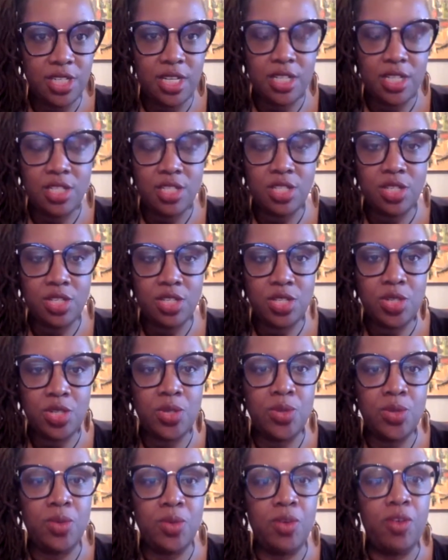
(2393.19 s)

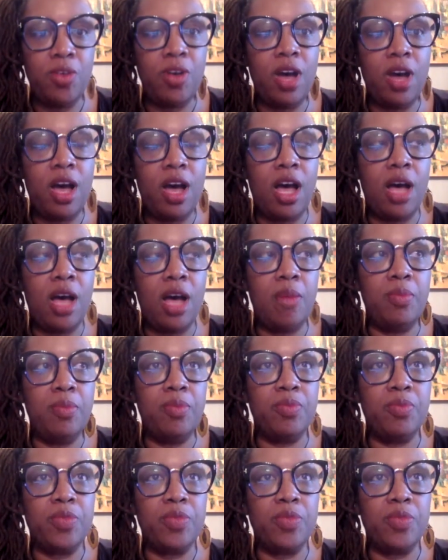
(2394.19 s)
Institute um,